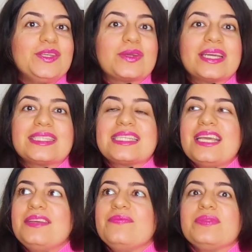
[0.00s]
You can
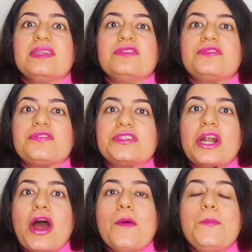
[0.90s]
say,
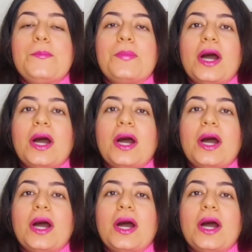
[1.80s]
from